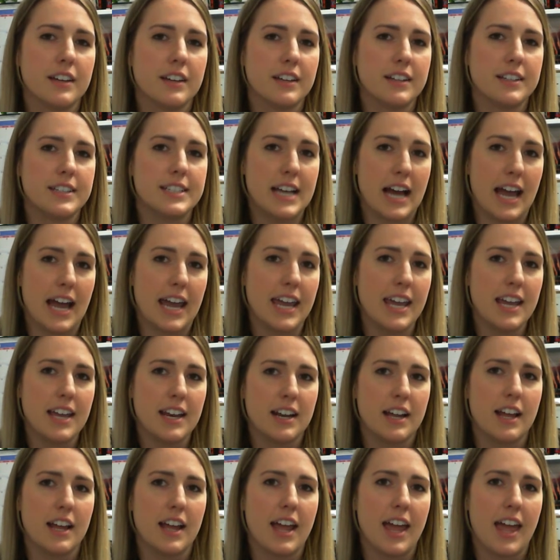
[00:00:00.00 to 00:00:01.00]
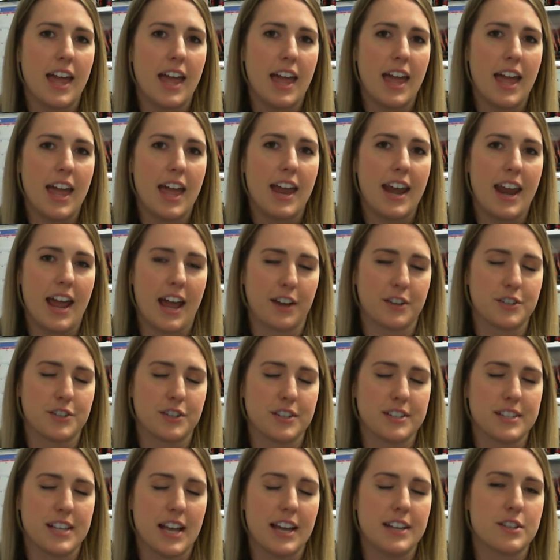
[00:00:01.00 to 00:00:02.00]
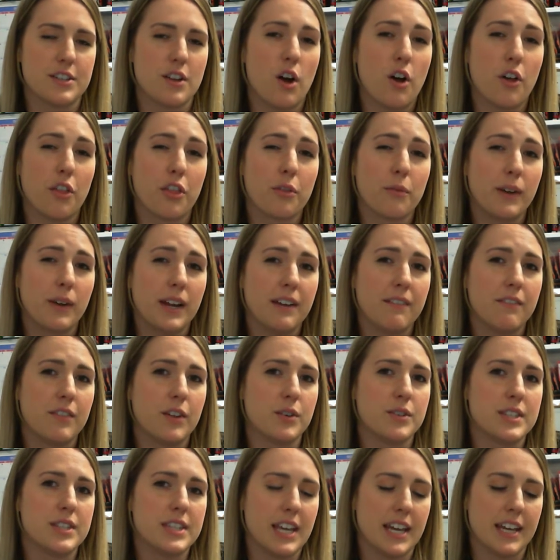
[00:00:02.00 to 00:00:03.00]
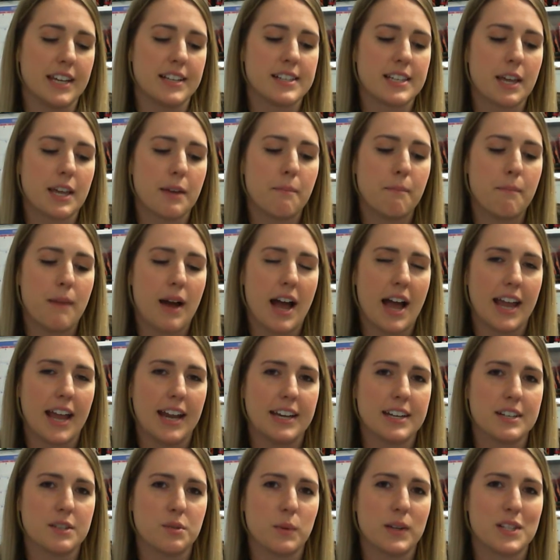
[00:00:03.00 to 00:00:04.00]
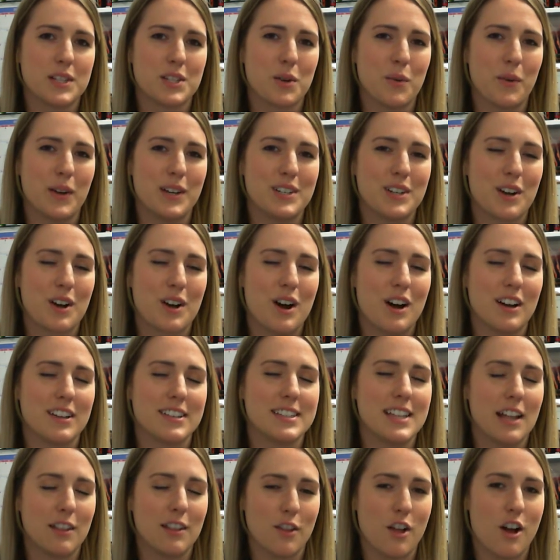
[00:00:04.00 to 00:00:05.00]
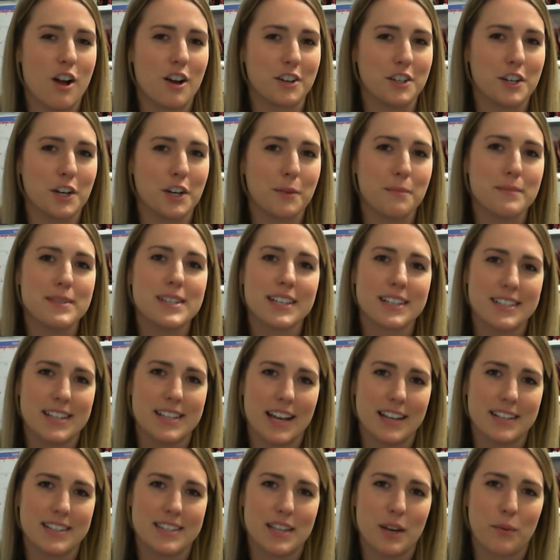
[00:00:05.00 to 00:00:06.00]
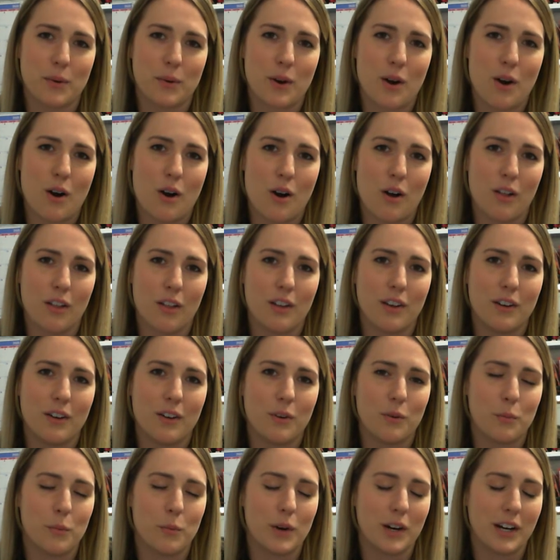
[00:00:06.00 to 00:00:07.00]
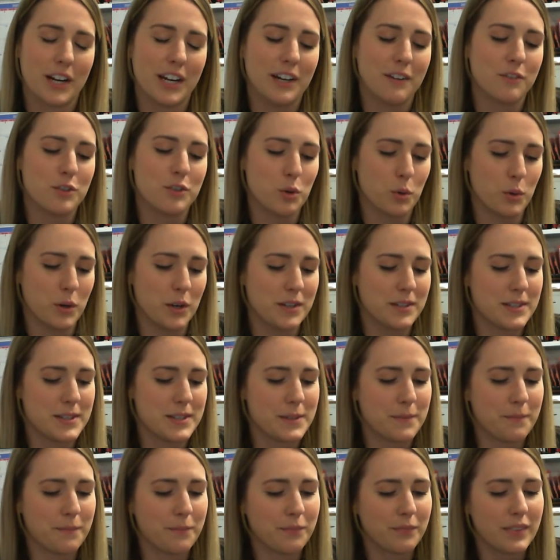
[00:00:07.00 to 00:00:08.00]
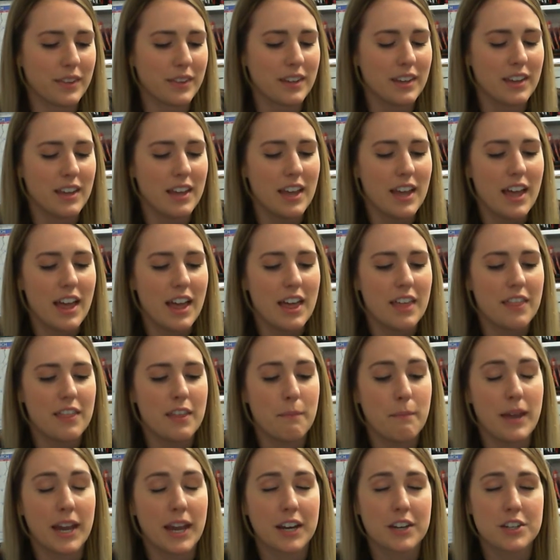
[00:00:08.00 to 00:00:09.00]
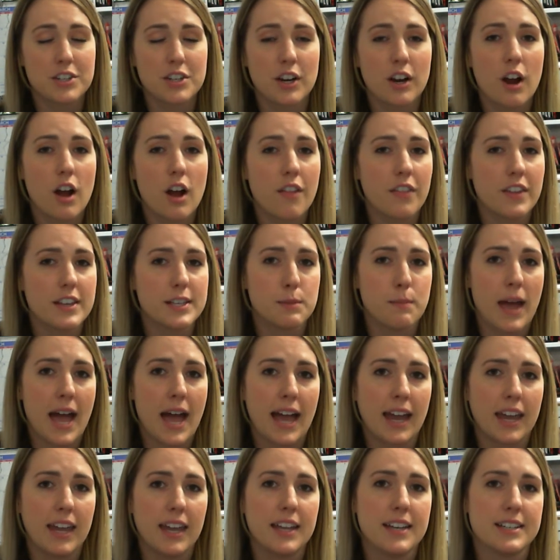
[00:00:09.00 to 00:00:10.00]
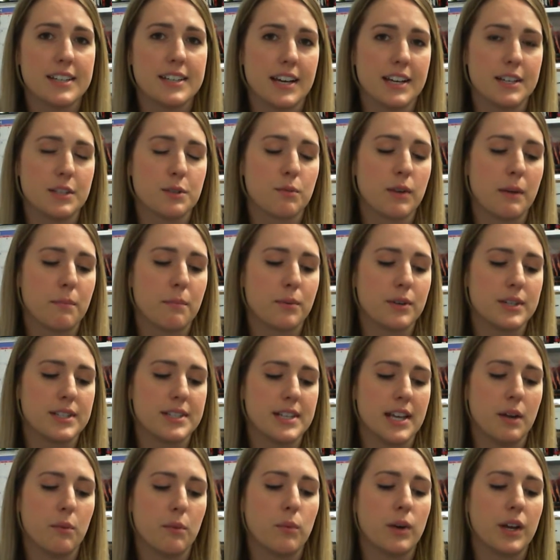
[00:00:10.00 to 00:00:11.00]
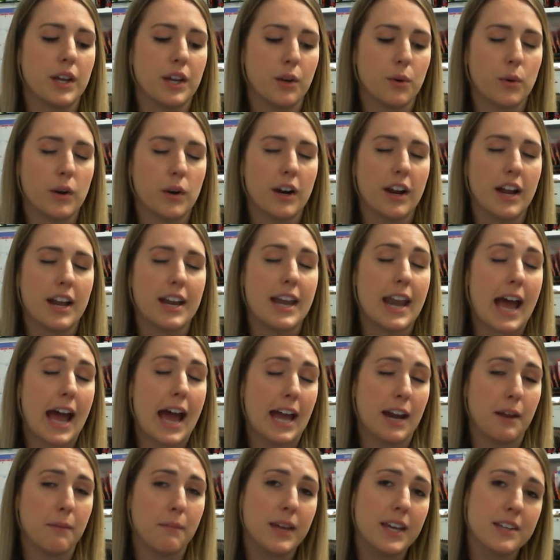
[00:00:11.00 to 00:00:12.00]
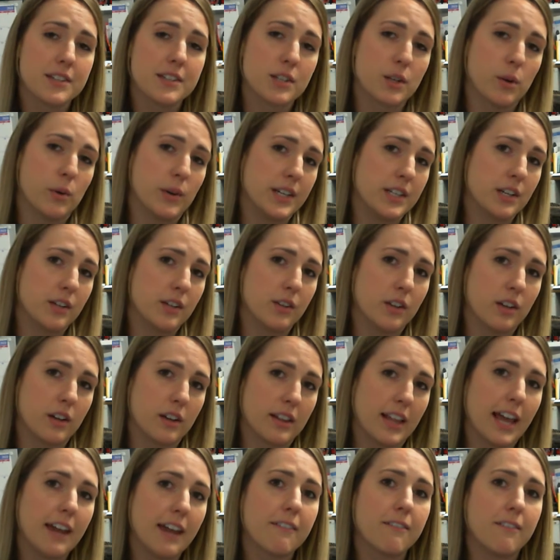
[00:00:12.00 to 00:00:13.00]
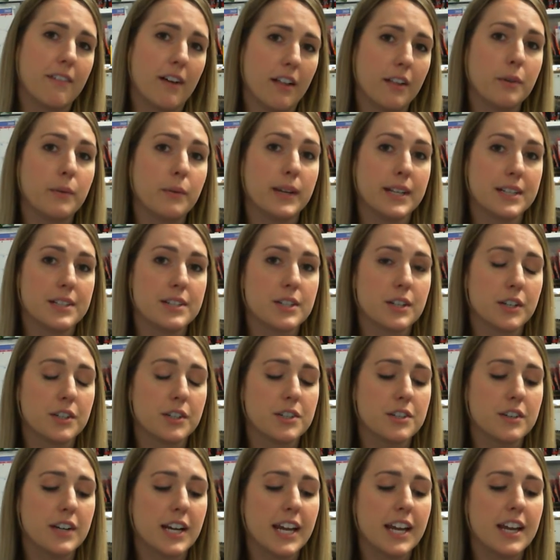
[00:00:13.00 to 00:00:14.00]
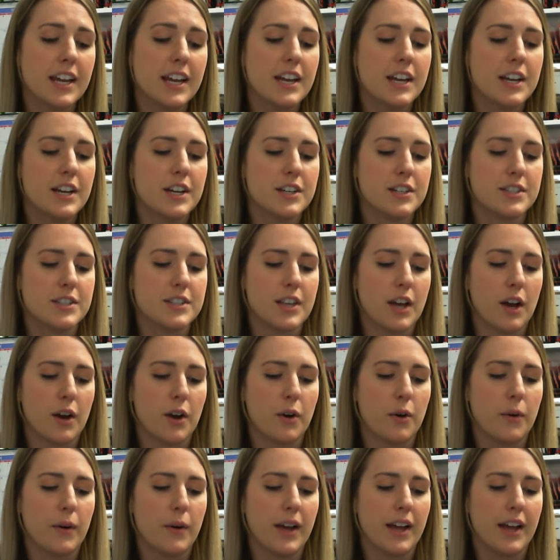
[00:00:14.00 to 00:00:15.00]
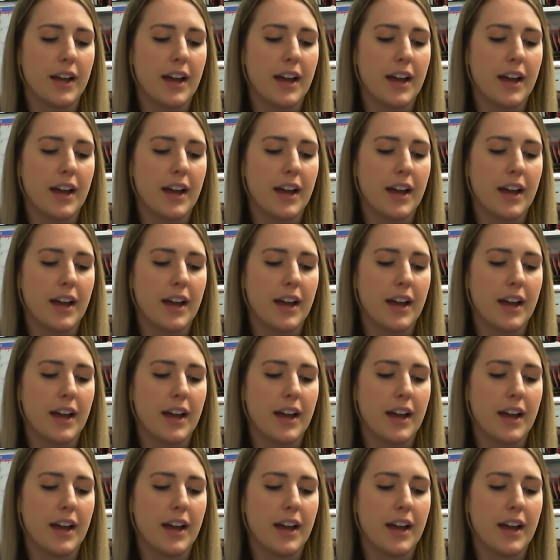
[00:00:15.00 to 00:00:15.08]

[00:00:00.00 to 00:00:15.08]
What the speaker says: diet and exercise. All three of those things combined is what's going to cause that long-term success that we're all working towards. The picture on this packet does represent what your anatomy is going to look like following surgery, so